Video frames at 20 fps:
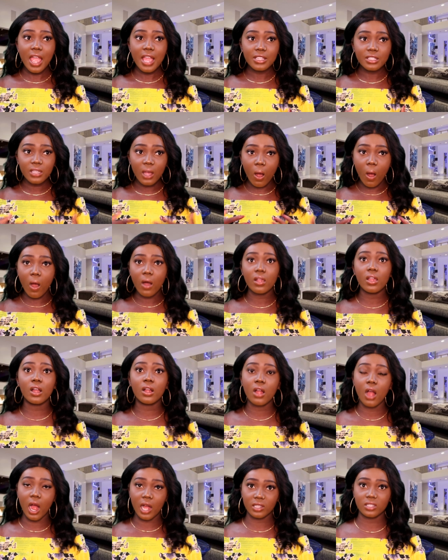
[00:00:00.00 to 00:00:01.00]
it's all
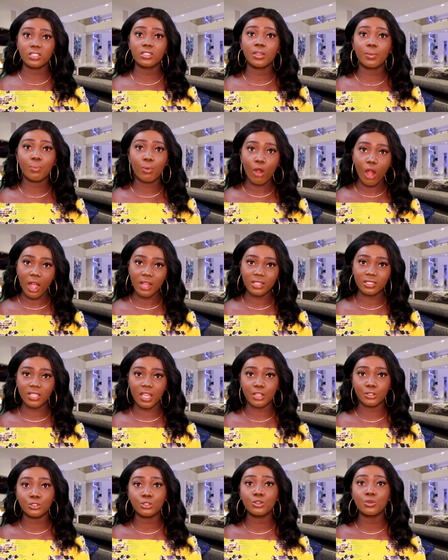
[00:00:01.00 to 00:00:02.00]
a costly
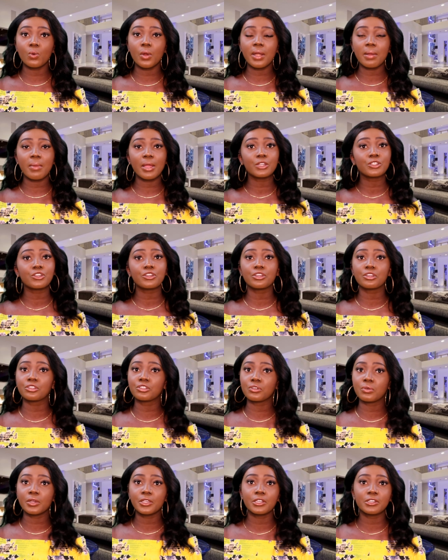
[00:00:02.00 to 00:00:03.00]
process, so you want to make sure
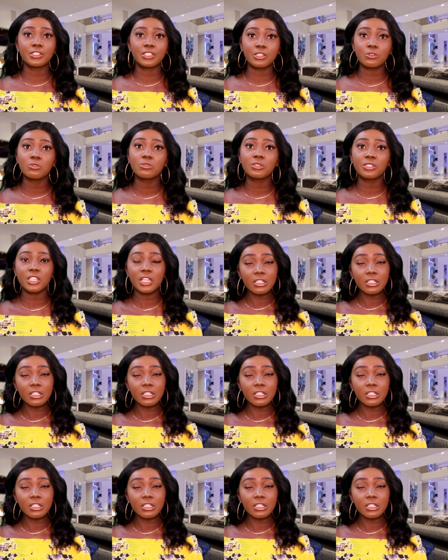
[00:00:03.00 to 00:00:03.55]
you're doing your due